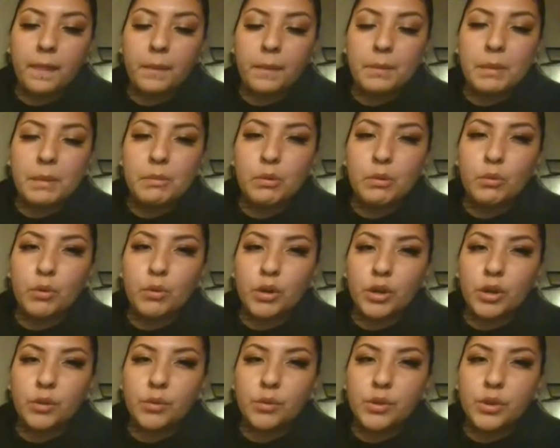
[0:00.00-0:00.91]
people
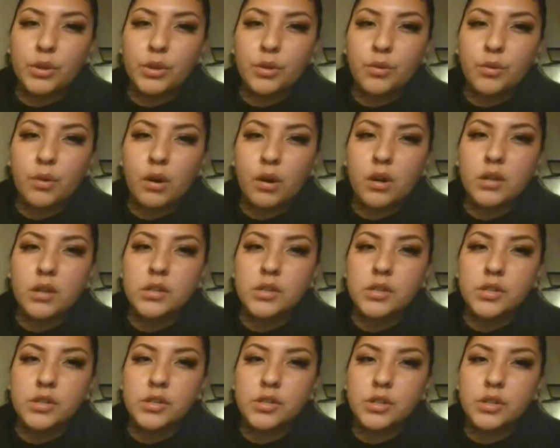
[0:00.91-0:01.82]
working with you on
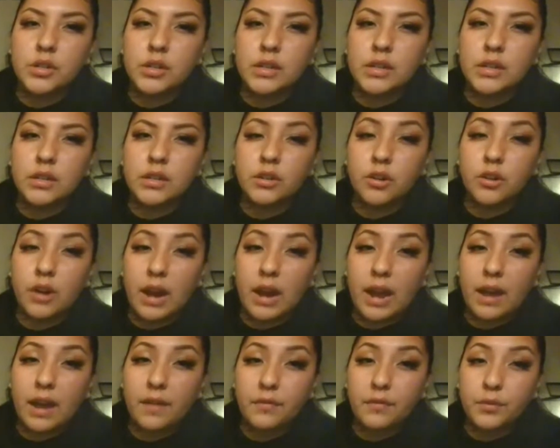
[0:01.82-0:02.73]
certain
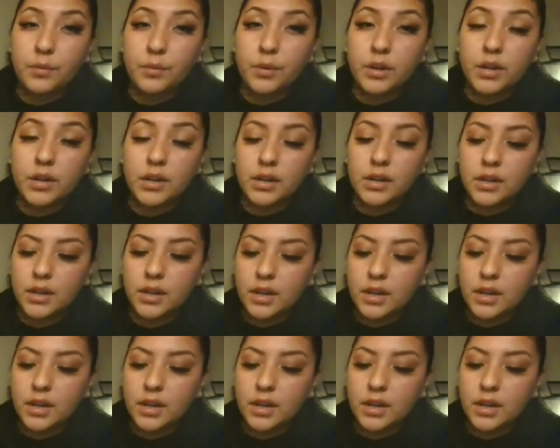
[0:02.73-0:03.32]
craft work,